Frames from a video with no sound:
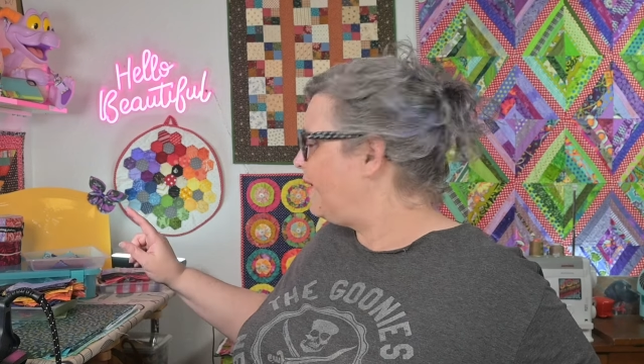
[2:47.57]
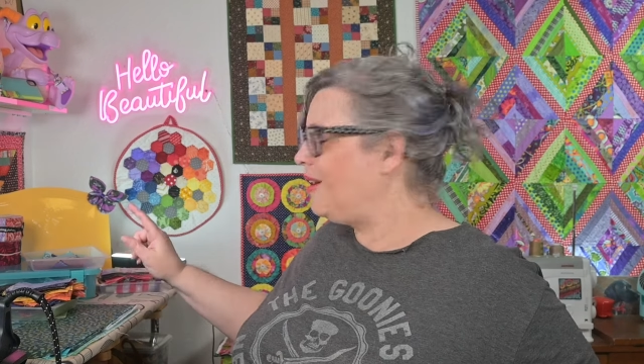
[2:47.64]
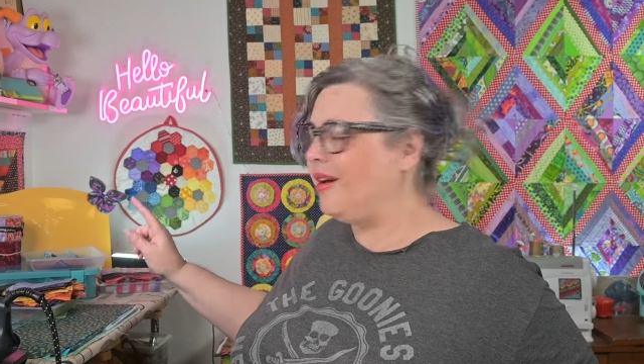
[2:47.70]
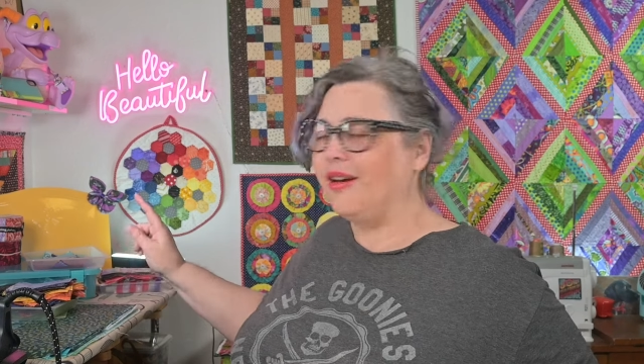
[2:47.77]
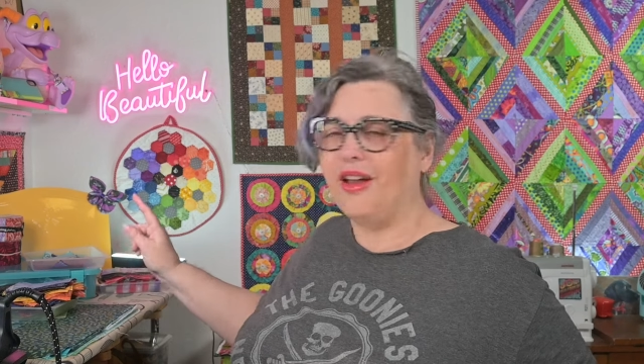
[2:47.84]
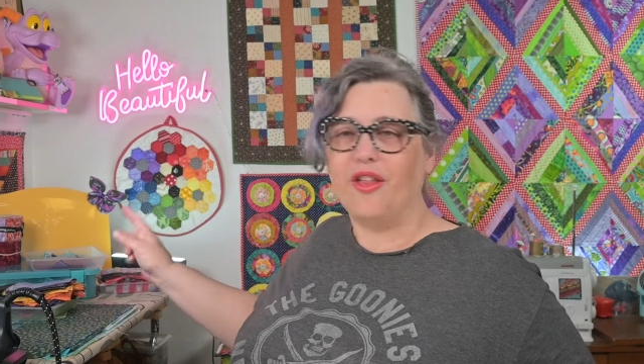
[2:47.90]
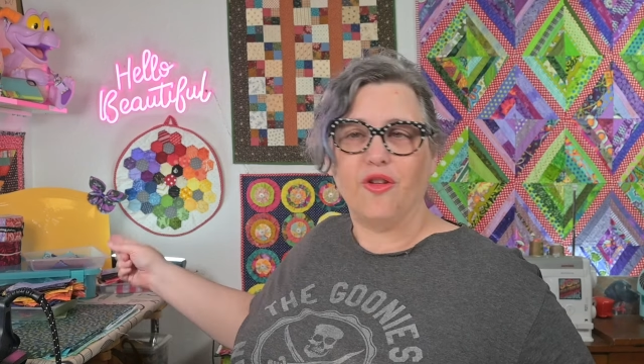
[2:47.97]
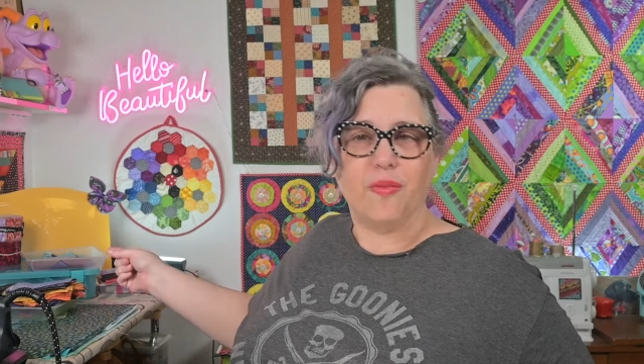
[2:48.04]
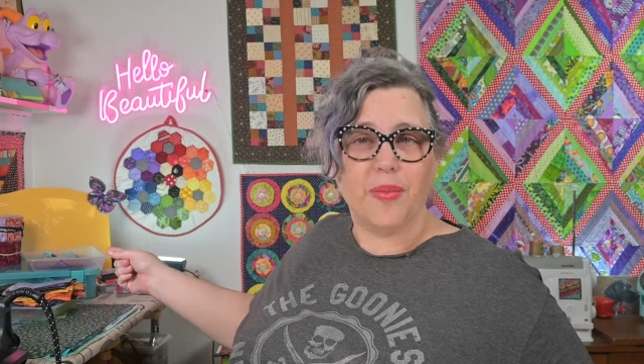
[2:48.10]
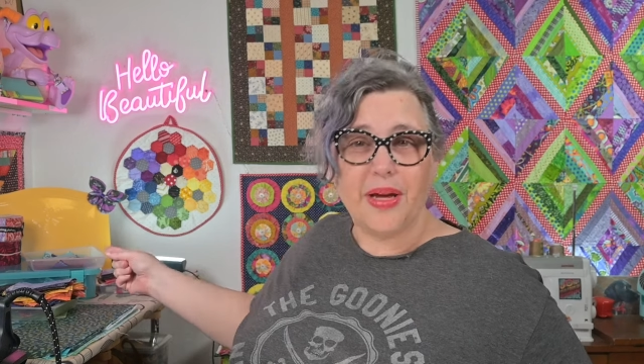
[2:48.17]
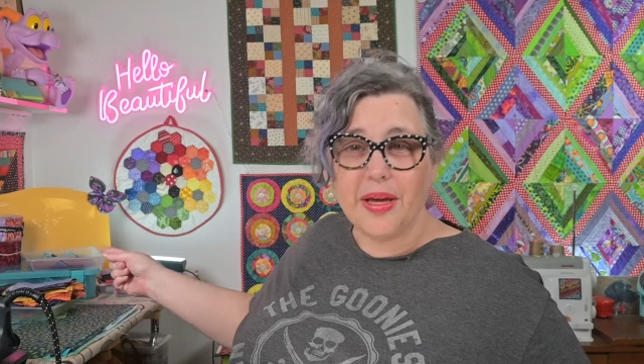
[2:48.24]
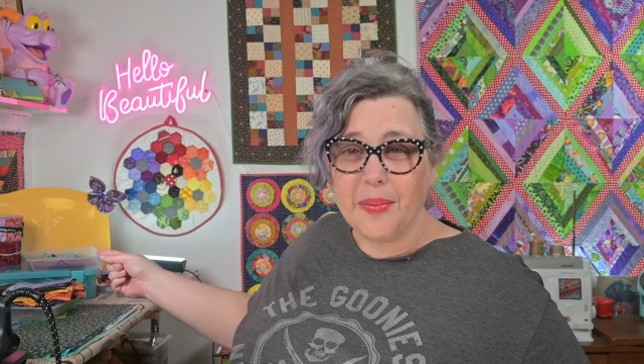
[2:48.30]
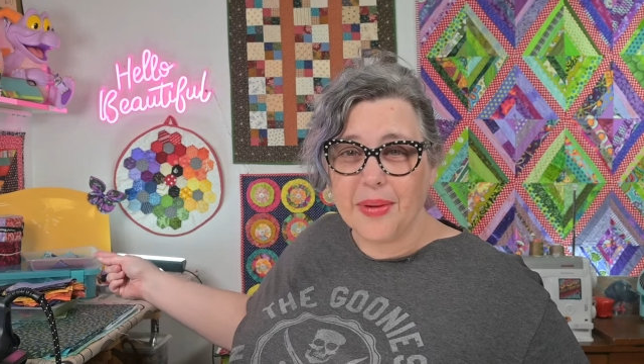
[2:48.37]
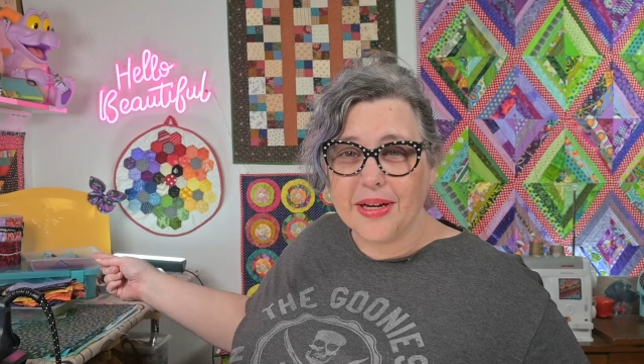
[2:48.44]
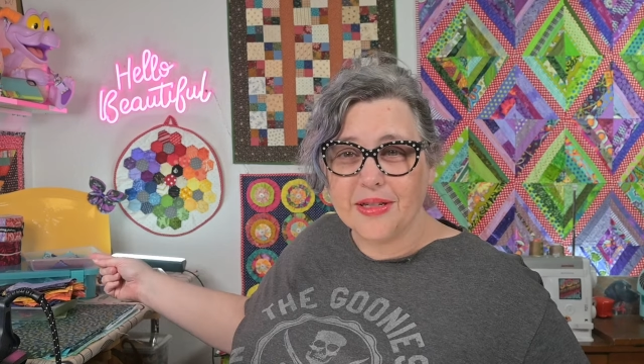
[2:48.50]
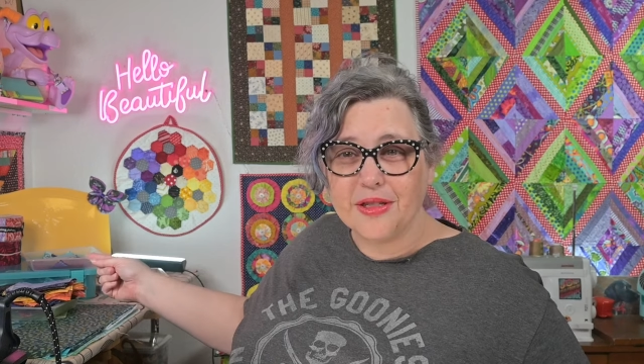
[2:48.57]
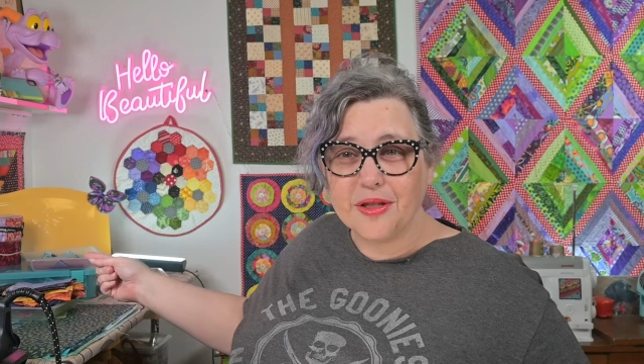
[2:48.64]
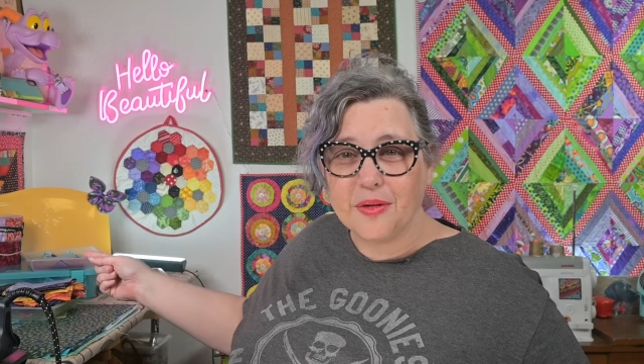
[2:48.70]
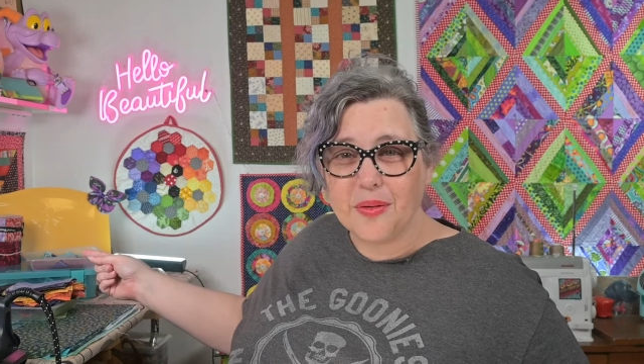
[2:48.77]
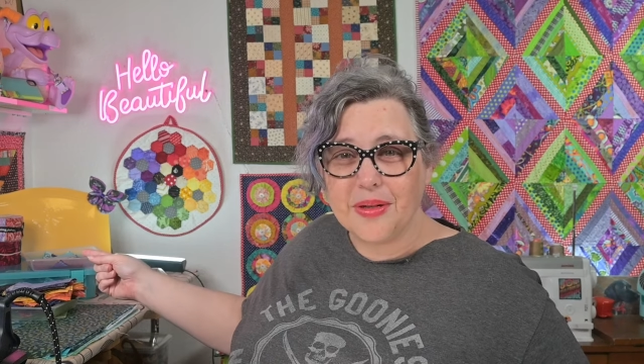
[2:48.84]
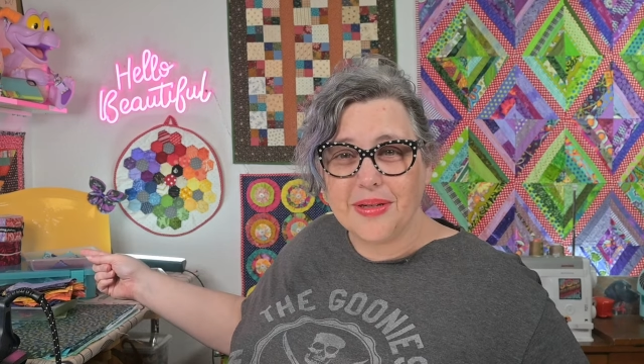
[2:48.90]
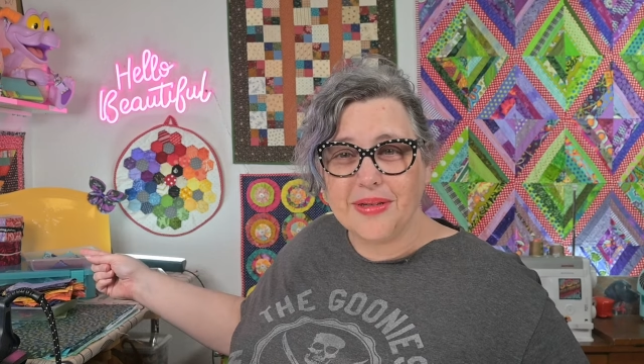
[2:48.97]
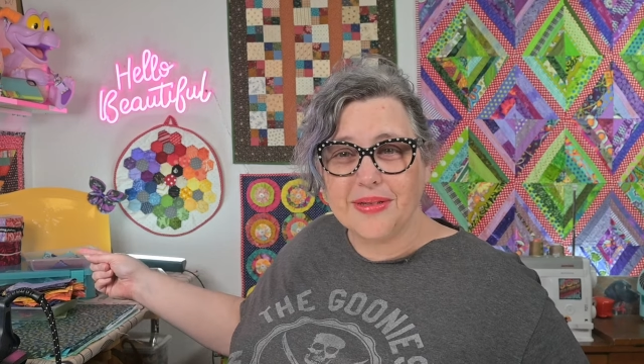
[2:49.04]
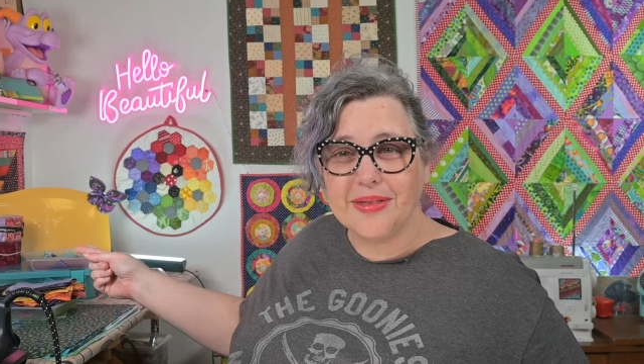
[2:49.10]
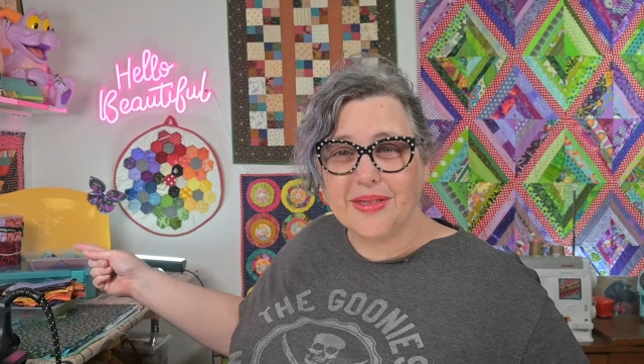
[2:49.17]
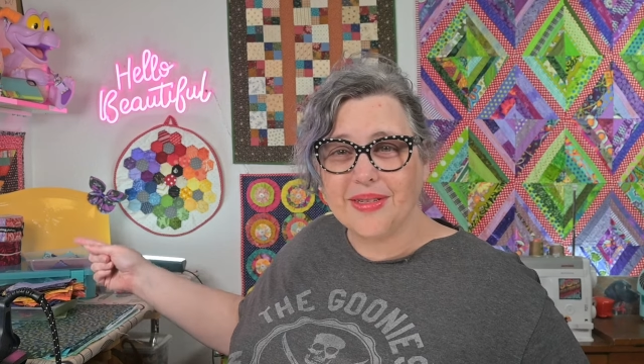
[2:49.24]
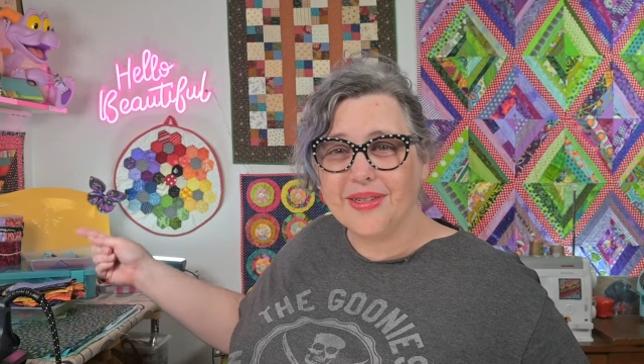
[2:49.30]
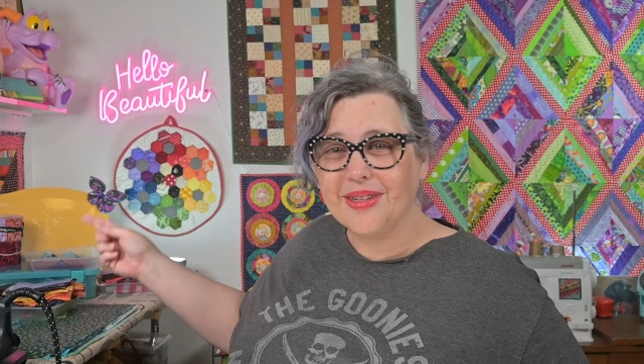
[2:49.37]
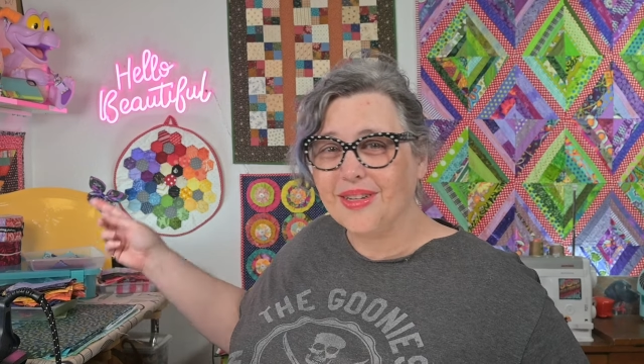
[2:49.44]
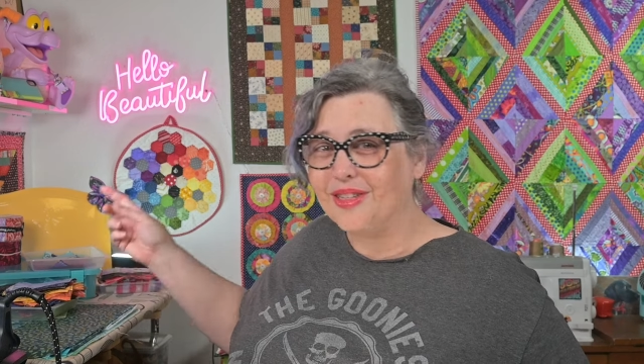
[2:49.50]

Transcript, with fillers: another Mickey Mouse quilt,